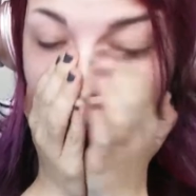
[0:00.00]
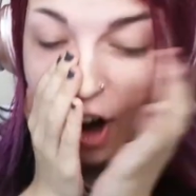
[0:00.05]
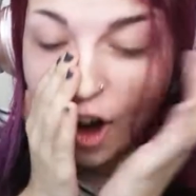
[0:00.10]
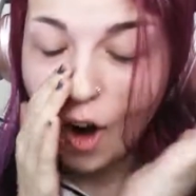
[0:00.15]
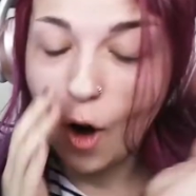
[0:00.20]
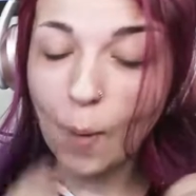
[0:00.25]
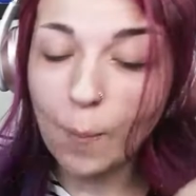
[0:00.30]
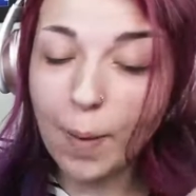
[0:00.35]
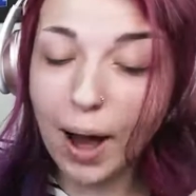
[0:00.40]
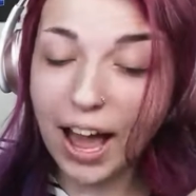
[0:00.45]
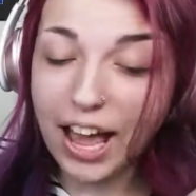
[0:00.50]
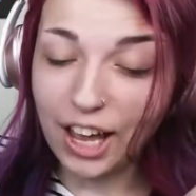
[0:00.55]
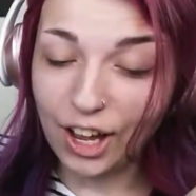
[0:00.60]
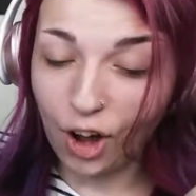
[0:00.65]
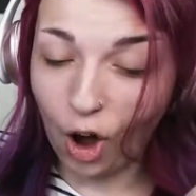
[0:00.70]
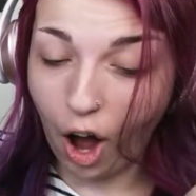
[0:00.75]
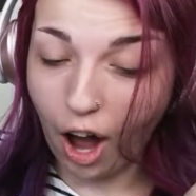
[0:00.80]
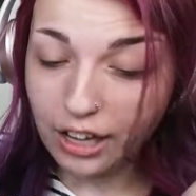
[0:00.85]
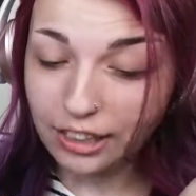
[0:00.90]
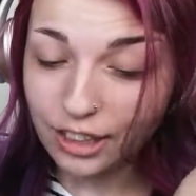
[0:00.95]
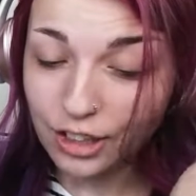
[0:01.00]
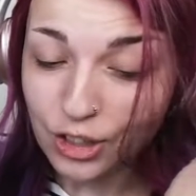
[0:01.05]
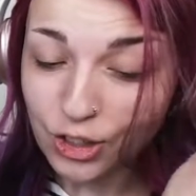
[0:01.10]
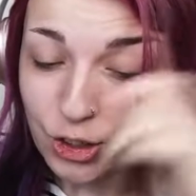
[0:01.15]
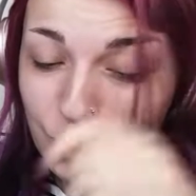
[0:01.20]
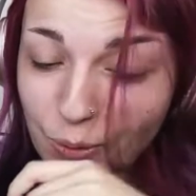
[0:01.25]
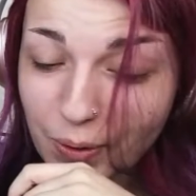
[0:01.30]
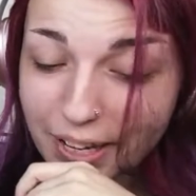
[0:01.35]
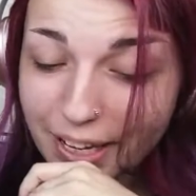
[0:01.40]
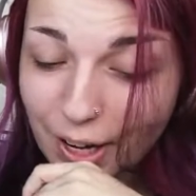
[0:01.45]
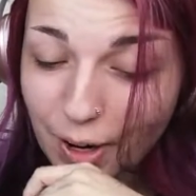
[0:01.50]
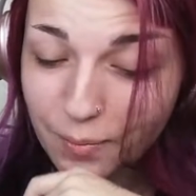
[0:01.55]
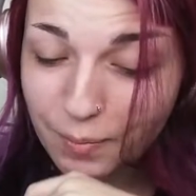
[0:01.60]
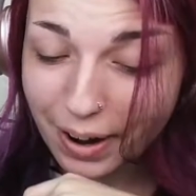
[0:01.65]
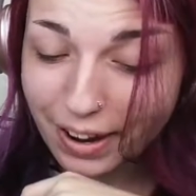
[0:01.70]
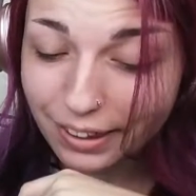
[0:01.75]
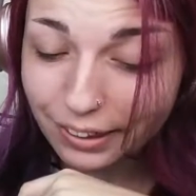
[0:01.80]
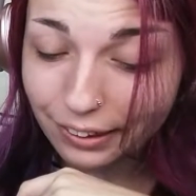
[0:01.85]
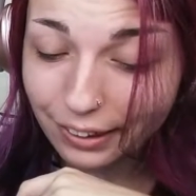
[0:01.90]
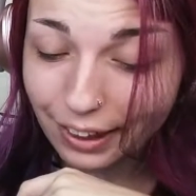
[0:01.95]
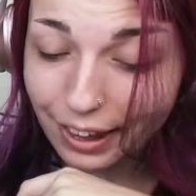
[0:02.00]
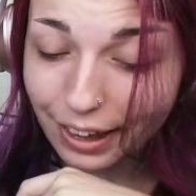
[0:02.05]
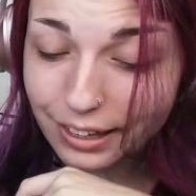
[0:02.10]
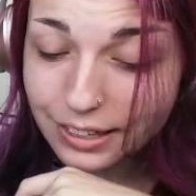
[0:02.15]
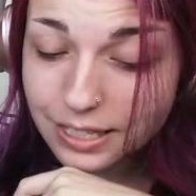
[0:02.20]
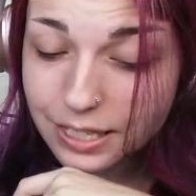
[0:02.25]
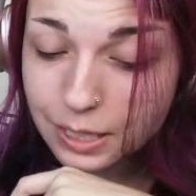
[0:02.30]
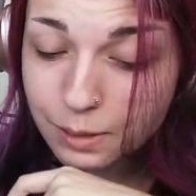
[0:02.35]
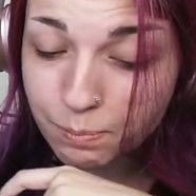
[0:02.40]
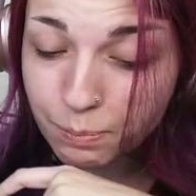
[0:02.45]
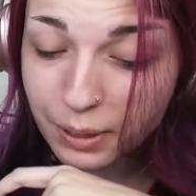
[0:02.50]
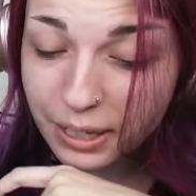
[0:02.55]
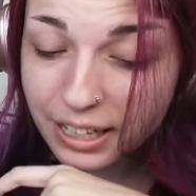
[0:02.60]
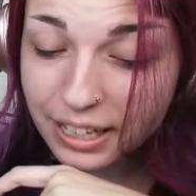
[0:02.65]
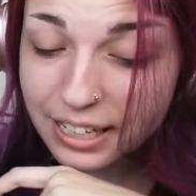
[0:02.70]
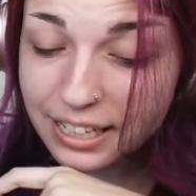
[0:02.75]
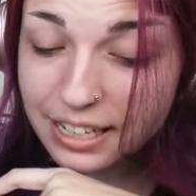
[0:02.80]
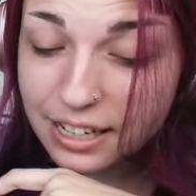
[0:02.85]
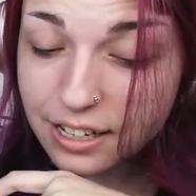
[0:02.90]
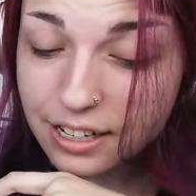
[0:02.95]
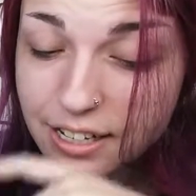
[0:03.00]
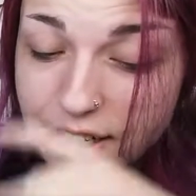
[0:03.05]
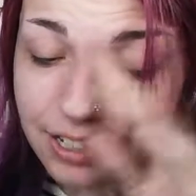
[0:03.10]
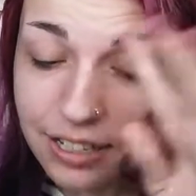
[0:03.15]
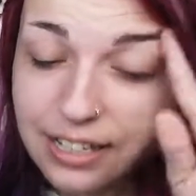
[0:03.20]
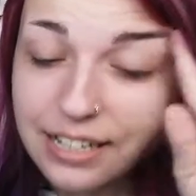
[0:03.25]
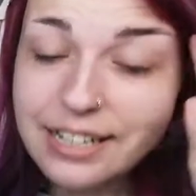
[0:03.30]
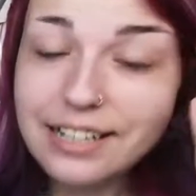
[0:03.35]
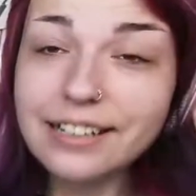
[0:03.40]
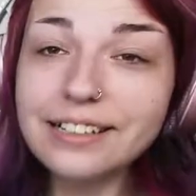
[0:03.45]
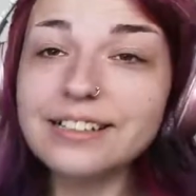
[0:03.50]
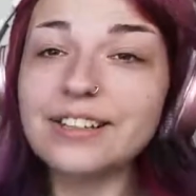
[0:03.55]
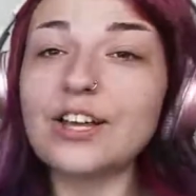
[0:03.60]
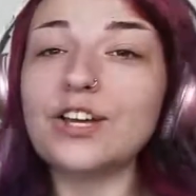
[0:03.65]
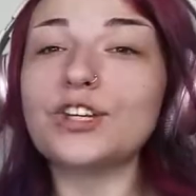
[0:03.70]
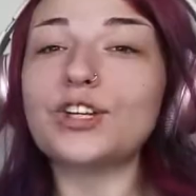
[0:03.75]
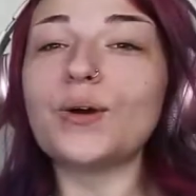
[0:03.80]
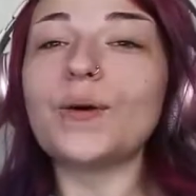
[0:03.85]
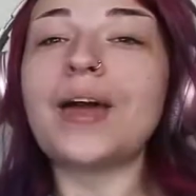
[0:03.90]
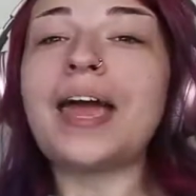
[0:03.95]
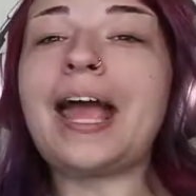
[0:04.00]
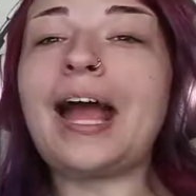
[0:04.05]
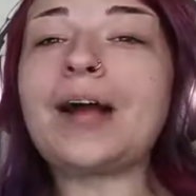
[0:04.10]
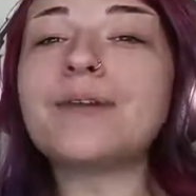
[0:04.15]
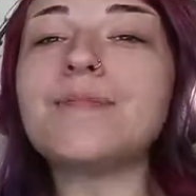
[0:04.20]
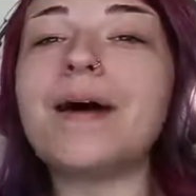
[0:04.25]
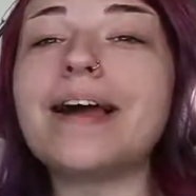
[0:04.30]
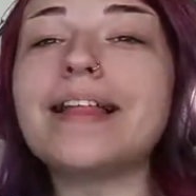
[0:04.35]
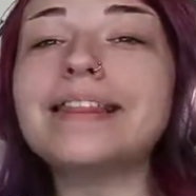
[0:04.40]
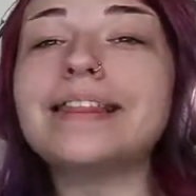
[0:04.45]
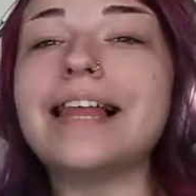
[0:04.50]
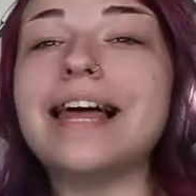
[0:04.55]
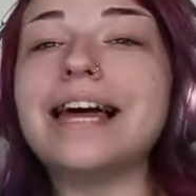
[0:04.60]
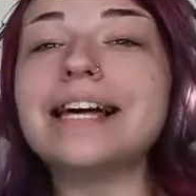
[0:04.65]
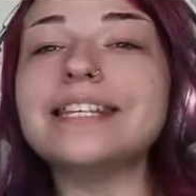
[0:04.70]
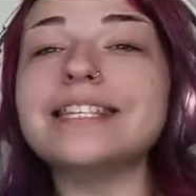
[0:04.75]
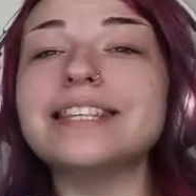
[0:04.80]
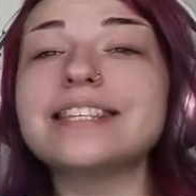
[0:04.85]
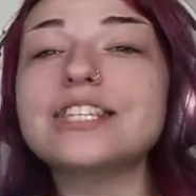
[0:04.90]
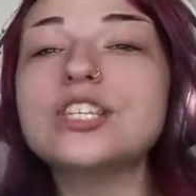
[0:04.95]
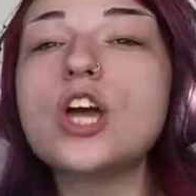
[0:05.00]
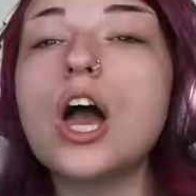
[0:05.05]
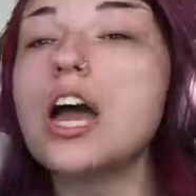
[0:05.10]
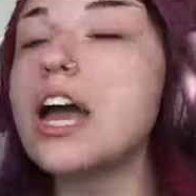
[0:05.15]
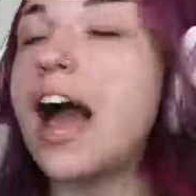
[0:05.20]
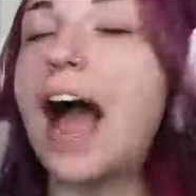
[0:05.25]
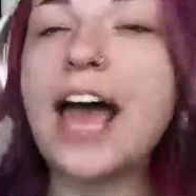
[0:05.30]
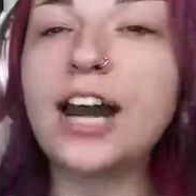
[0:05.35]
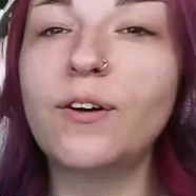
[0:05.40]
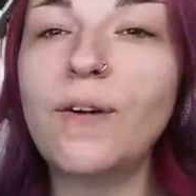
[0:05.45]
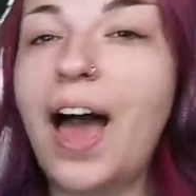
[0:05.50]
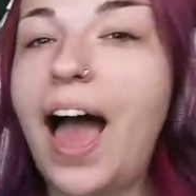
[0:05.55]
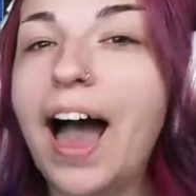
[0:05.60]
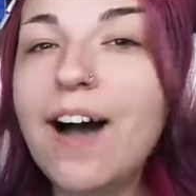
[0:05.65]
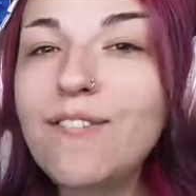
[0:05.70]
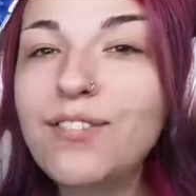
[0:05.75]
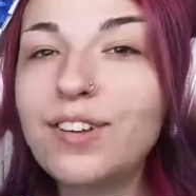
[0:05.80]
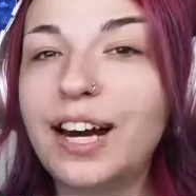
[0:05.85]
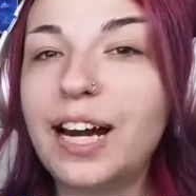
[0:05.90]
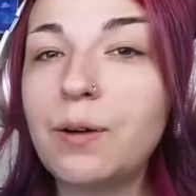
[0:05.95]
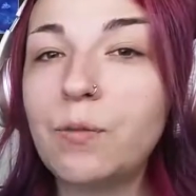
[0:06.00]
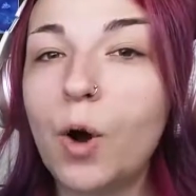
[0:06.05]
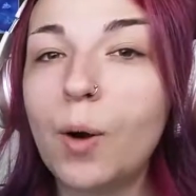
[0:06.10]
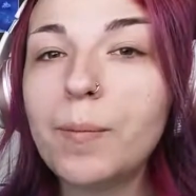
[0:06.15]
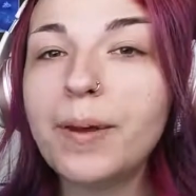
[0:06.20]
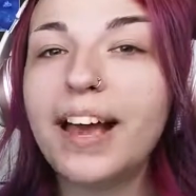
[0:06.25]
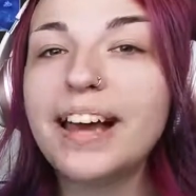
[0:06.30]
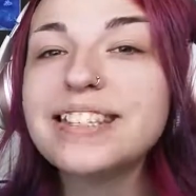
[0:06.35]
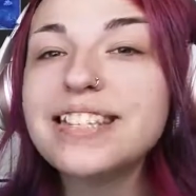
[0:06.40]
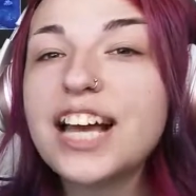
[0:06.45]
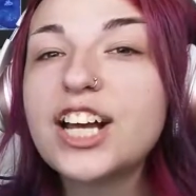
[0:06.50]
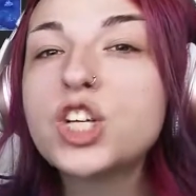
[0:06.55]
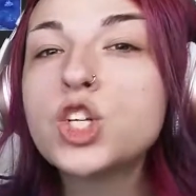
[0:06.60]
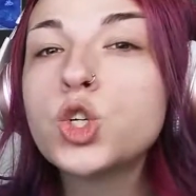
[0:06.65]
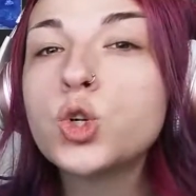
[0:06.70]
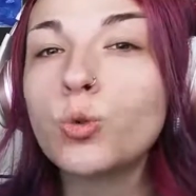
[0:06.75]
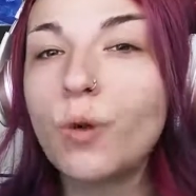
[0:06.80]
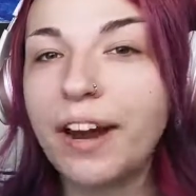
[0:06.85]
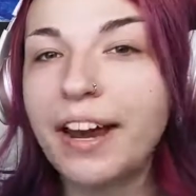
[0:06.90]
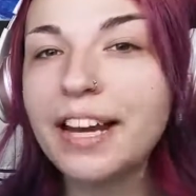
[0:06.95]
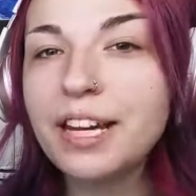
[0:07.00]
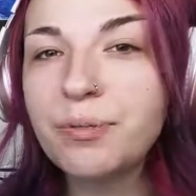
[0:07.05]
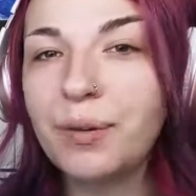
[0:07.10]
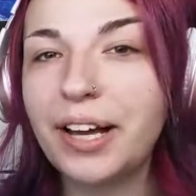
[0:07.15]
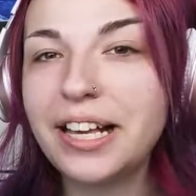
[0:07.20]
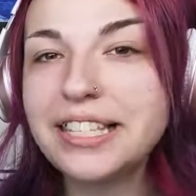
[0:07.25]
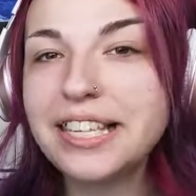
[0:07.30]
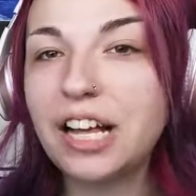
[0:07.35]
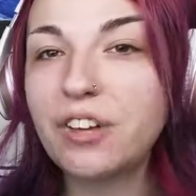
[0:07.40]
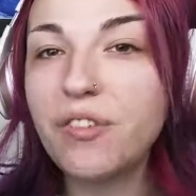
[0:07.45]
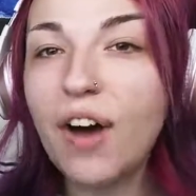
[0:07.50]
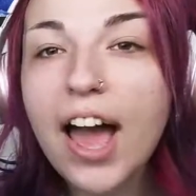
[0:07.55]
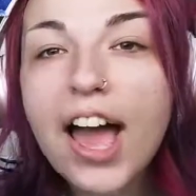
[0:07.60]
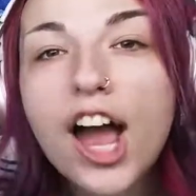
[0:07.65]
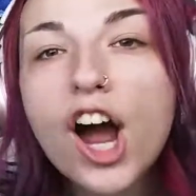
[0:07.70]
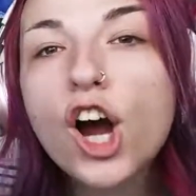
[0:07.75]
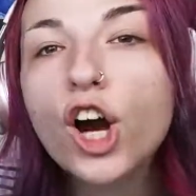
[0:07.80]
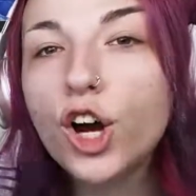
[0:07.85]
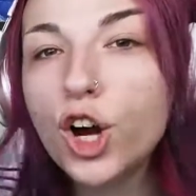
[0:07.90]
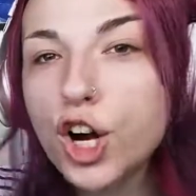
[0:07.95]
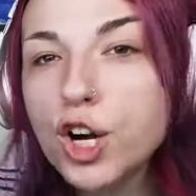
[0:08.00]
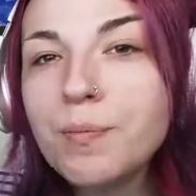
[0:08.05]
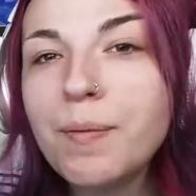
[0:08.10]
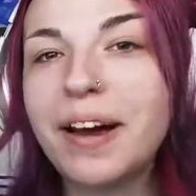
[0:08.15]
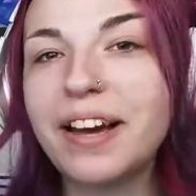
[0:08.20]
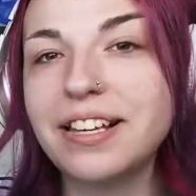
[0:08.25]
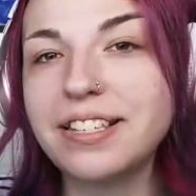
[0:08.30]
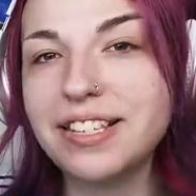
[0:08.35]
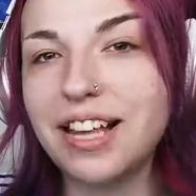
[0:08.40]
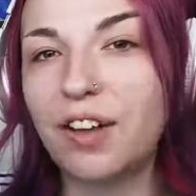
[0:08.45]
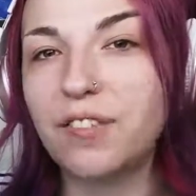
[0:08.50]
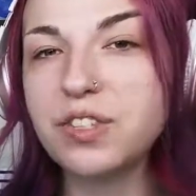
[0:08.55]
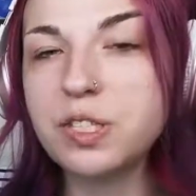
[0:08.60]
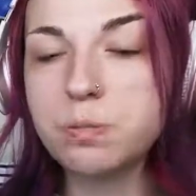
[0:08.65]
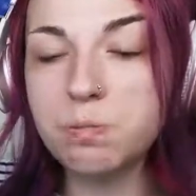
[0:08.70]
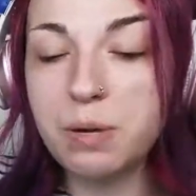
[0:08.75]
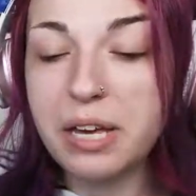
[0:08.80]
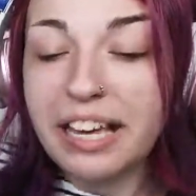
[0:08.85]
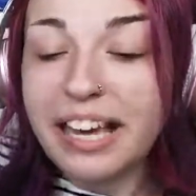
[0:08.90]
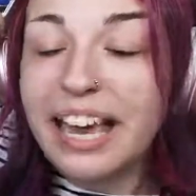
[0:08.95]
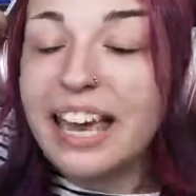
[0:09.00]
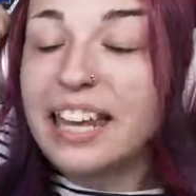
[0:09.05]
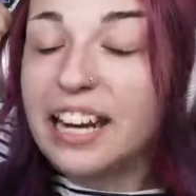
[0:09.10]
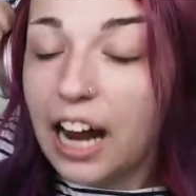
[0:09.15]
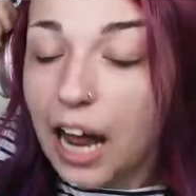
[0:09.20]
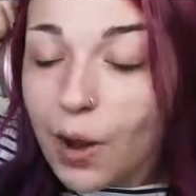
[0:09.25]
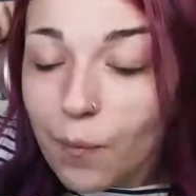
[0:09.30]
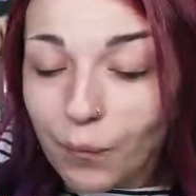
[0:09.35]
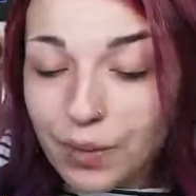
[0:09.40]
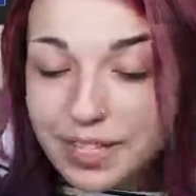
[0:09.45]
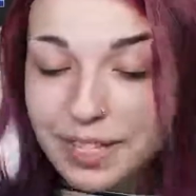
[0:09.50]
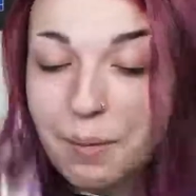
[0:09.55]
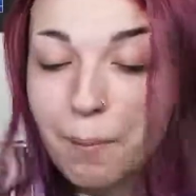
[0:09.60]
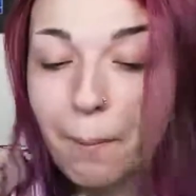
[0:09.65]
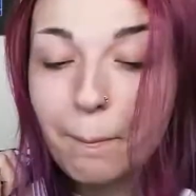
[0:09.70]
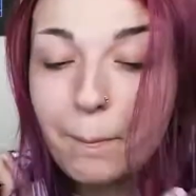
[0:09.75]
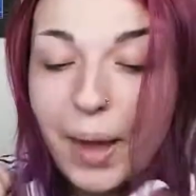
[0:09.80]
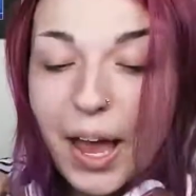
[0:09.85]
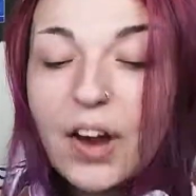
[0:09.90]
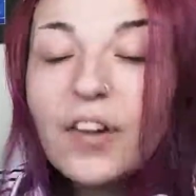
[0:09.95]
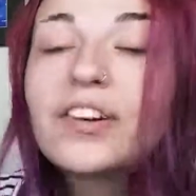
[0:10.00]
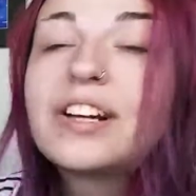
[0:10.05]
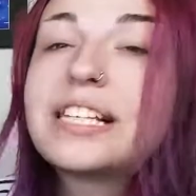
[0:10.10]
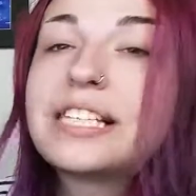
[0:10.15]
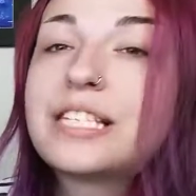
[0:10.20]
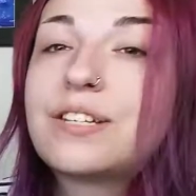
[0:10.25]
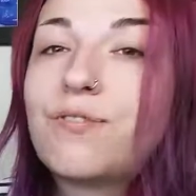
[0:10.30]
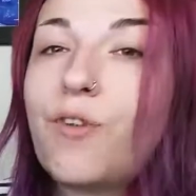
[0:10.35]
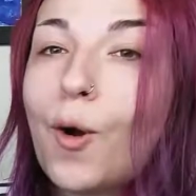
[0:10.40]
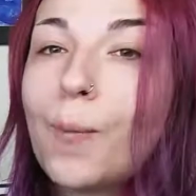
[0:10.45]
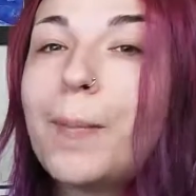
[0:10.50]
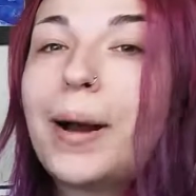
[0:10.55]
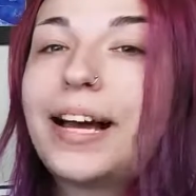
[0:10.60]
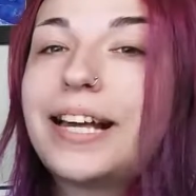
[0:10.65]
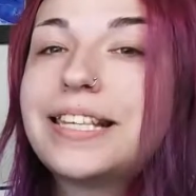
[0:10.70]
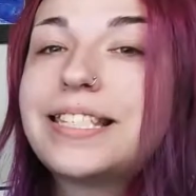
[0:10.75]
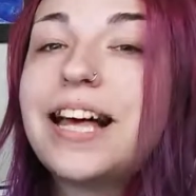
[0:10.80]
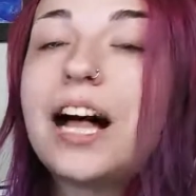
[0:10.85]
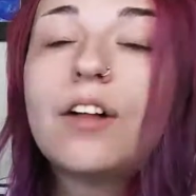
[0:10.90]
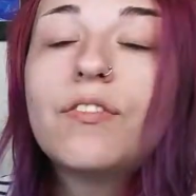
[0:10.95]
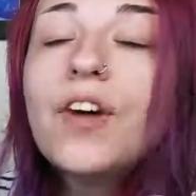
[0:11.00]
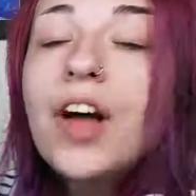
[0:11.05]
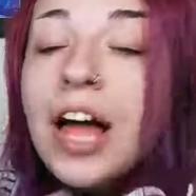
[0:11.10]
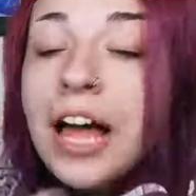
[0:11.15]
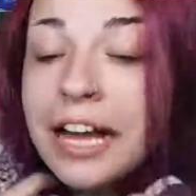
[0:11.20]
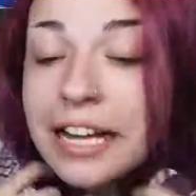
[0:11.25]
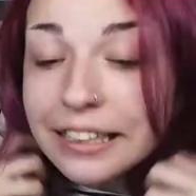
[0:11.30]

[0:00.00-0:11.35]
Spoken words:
Oh my god, did you hear my lisp? Did you hear my lisp? I don't have it anymore because I trained myself. I heard myself speak and I was embarrassed for myself.